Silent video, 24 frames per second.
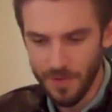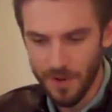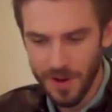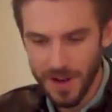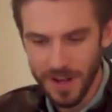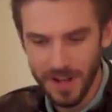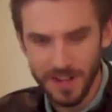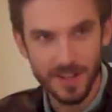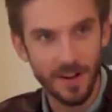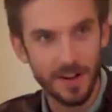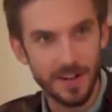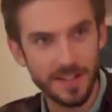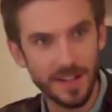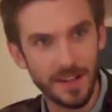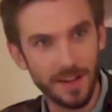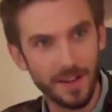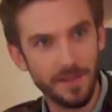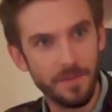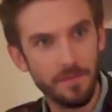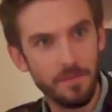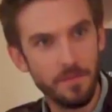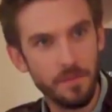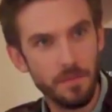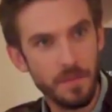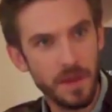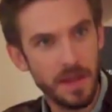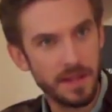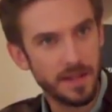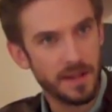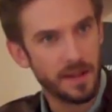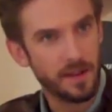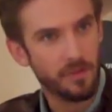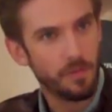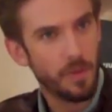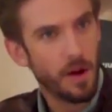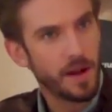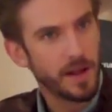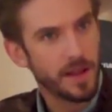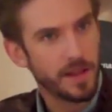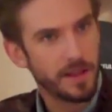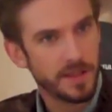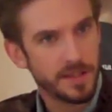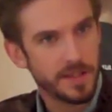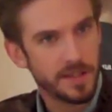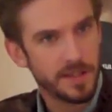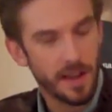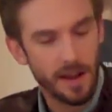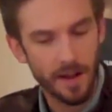very exciting meeting of
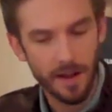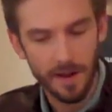minds.